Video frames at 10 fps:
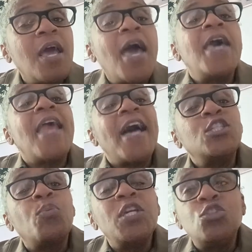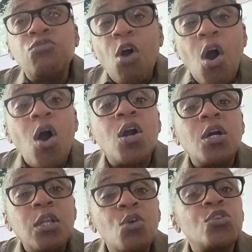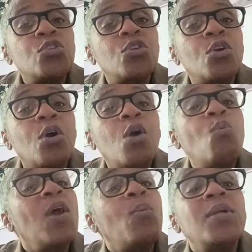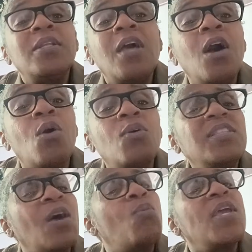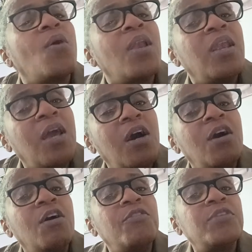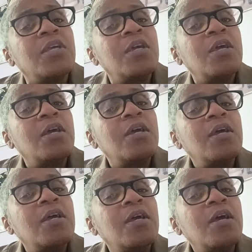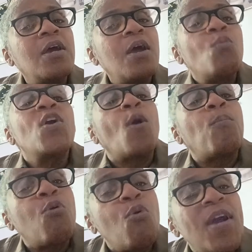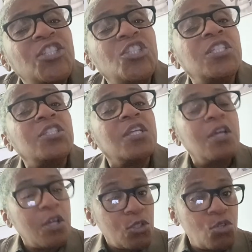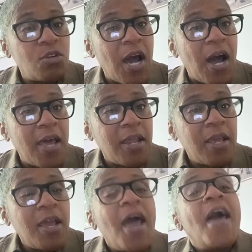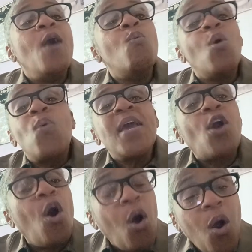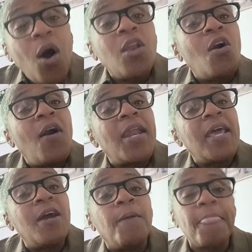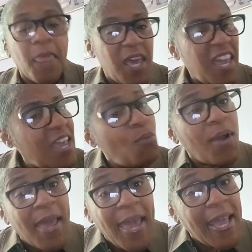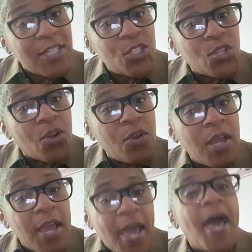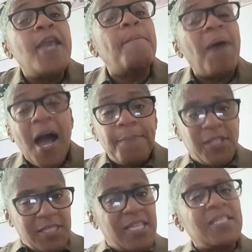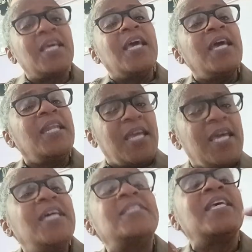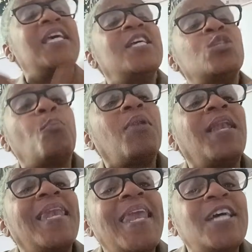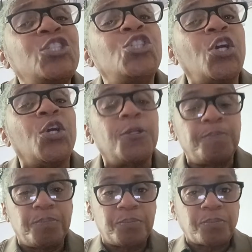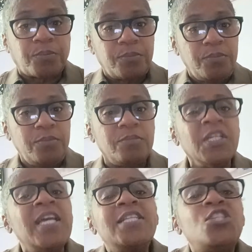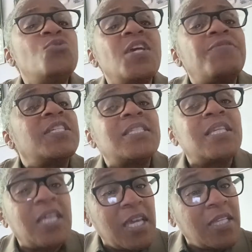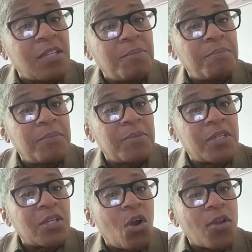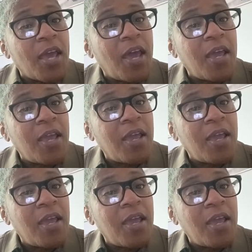And as we draw closer, we would know that we are loved. We are precious to God. And when we call on him, he will answer. And the Bible says it is his pleasure to give us the kingdom. Okay?